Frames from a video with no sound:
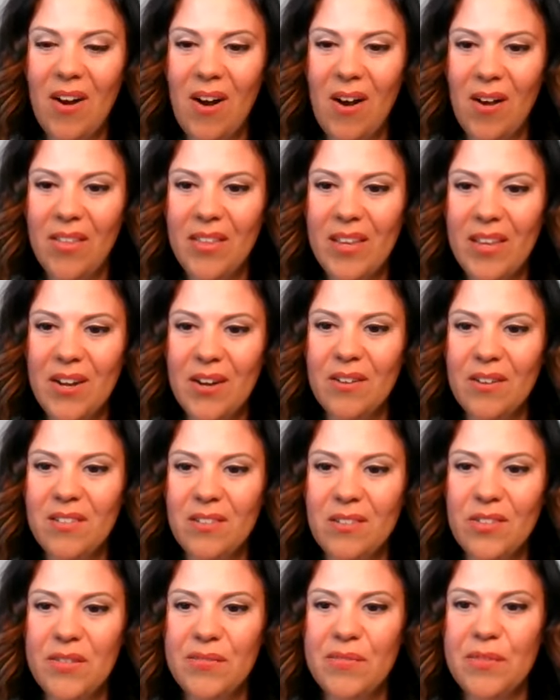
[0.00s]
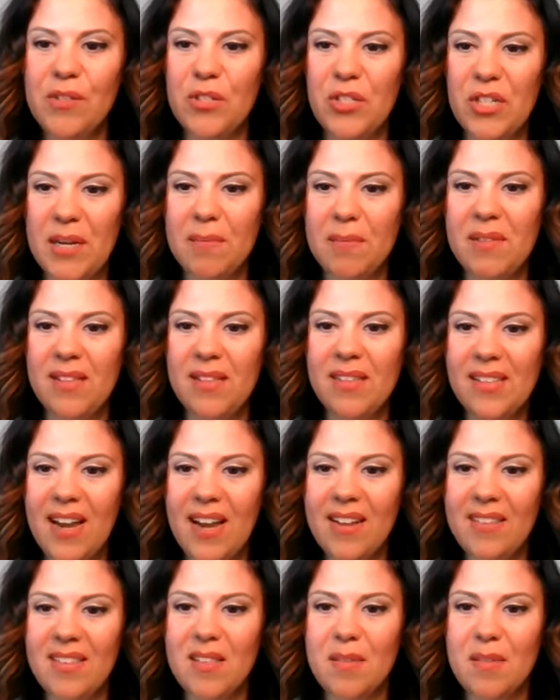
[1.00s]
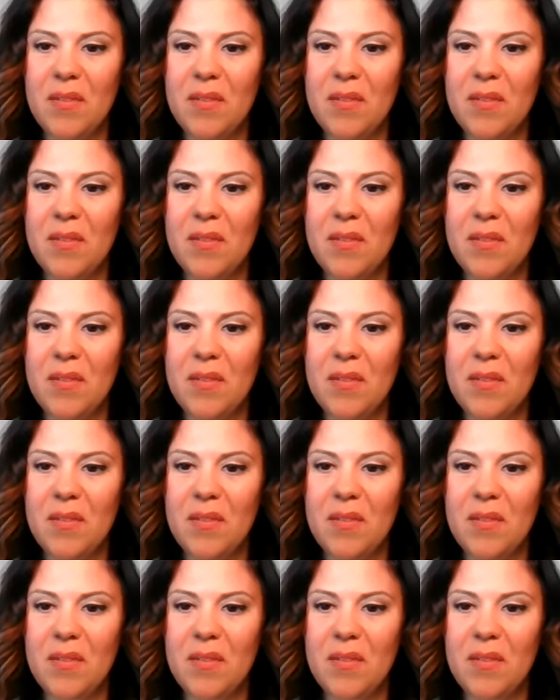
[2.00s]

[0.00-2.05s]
All the gears are different shapes and sizes,